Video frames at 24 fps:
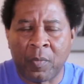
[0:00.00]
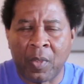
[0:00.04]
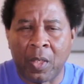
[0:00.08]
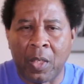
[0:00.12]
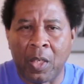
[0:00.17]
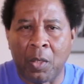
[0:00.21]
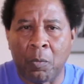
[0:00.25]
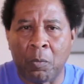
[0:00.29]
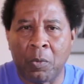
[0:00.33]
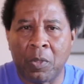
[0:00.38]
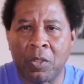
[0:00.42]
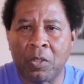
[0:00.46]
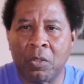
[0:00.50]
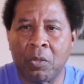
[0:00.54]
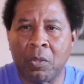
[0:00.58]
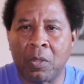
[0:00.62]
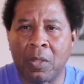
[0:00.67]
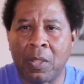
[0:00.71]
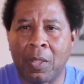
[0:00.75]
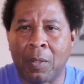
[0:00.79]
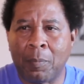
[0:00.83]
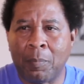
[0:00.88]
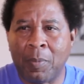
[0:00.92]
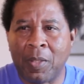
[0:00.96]
and we're
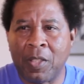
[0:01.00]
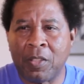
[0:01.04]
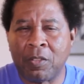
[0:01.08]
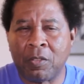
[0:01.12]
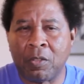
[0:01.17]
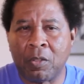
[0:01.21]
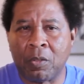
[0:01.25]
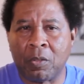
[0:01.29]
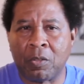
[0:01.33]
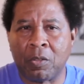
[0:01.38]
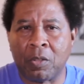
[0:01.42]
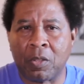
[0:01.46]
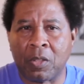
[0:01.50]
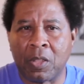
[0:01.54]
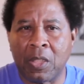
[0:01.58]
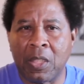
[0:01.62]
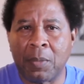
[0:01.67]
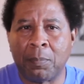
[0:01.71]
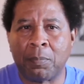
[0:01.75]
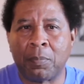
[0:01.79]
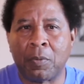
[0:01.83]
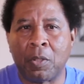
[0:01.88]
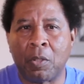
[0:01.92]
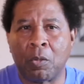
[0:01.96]
doing our best to, to
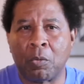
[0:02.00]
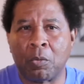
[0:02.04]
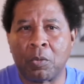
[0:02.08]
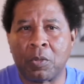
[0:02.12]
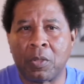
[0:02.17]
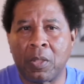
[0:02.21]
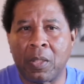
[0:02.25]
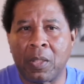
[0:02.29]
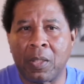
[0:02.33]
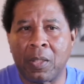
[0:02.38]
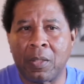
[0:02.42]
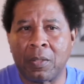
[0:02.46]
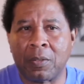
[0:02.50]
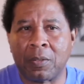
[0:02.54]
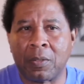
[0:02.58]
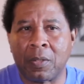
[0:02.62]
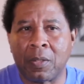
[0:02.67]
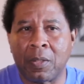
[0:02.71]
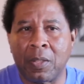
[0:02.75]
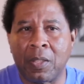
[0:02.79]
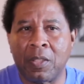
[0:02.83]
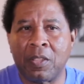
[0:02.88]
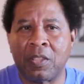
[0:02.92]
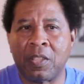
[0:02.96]
keep those things
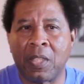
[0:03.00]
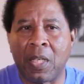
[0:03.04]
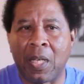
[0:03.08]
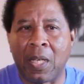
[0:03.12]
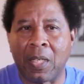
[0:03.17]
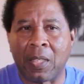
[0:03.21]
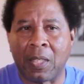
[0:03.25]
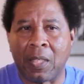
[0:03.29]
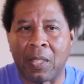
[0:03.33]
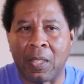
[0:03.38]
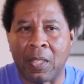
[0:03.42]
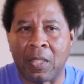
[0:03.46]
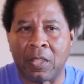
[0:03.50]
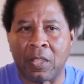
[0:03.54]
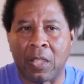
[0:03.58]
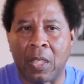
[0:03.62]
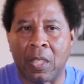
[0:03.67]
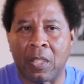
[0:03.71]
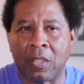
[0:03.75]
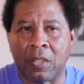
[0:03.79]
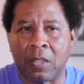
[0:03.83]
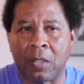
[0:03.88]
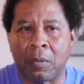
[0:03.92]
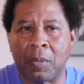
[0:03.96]
intact and,
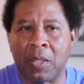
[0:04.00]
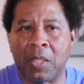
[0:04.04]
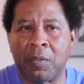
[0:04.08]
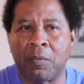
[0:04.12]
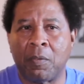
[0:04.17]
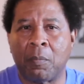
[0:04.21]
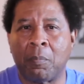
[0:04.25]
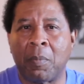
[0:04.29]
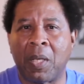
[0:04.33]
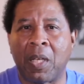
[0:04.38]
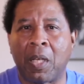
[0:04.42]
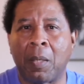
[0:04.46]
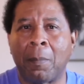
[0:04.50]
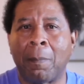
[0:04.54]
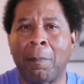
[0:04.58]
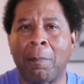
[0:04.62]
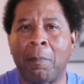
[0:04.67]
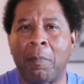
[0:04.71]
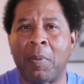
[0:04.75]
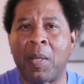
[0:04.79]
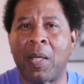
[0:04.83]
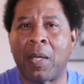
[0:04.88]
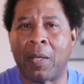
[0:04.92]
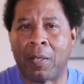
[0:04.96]
and to even make them
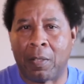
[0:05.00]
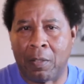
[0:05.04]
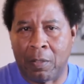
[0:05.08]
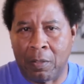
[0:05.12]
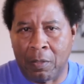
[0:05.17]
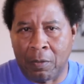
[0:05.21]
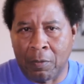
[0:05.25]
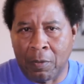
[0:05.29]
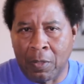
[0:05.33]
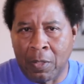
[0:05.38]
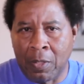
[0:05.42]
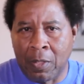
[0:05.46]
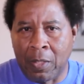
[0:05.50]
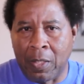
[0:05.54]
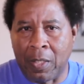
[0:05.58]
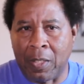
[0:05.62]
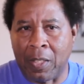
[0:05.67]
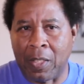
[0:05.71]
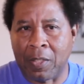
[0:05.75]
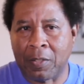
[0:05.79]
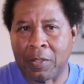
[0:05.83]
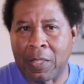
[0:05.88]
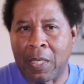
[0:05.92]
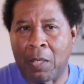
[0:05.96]
better. And
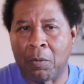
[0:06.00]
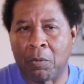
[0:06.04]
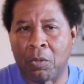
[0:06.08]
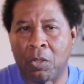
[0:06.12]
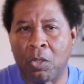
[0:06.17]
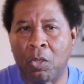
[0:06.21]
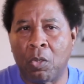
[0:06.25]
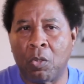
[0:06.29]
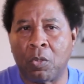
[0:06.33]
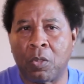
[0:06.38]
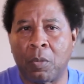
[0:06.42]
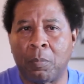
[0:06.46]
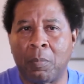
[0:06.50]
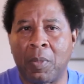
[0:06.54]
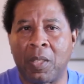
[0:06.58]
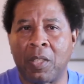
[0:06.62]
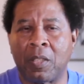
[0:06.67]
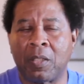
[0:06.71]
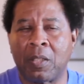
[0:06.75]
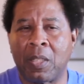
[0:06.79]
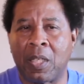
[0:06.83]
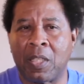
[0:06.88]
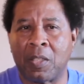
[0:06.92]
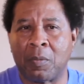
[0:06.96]
that's our goal to
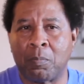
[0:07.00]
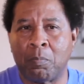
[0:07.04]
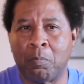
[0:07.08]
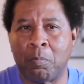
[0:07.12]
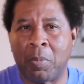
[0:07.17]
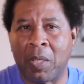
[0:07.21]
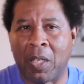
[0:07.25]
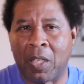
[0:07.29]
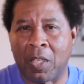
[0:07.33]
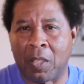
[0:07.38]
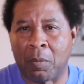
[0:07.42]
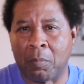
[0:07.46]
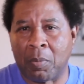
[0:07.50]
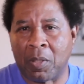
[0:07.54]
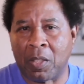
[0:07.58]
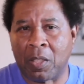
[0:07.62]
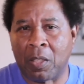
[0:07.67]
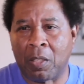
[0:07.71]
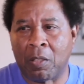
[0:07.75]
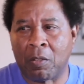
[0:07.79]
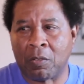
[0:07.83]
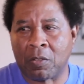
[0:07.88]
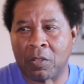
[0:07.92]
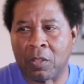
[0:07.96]
make things better
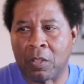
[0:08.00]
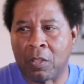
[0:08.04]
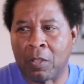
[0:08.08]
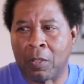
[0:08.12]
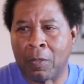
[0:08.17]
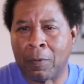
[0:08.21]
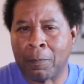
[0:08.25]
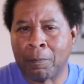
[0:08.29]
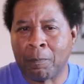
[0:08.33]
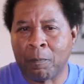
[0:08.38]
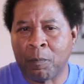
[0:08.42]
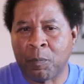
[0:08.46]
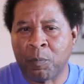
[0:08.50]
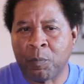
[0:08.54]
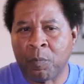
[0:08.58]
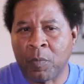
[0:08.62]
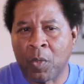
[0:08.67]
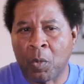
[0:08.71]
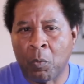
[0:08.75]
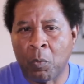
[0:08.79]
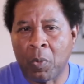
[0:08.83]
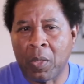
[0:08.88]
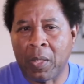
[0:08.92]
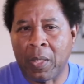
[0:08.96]
because uh,
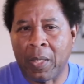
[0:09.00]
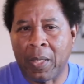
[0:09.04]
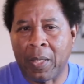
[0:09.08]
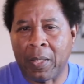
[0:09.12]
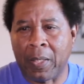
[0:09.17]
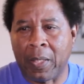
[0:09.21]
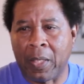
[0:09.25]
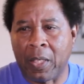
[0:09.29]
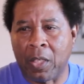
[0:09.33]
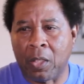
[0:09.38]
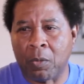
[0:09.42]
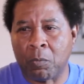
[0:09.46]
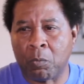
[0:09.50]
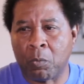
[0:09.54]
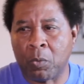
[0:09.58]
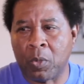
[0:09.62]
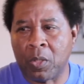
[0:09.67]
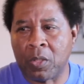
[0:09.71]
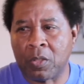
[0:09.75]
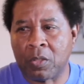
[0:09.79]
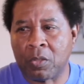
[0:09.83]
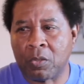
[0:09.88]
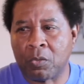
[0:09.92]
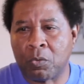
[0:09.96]
we had a
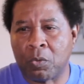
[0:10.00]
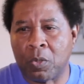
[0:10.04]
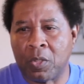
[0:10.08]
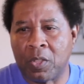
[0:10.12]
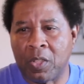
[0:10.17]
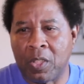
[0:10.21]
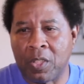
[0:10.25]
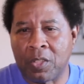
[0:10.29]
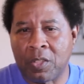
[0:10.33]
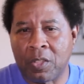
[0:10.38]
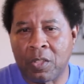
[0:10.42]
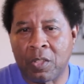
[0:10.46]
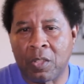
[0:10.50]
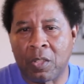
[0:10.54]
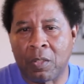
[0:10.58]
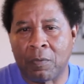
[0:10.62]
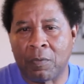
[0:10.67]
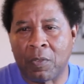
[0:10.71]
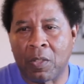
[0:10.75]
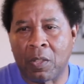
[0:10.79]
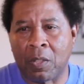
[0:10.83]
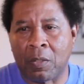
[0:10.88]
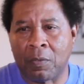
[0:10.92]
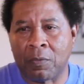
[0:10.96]
rich tradition
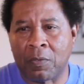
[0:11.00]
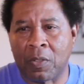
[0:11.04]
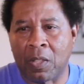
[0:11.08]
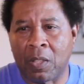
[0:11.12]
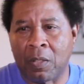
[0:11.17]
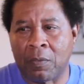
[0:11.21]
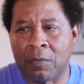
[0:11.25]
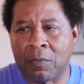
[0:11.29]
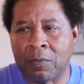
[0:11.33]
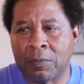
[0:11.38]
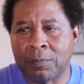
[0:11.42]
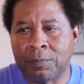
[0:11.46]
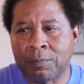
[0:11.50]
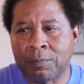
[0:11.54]
of, of, of,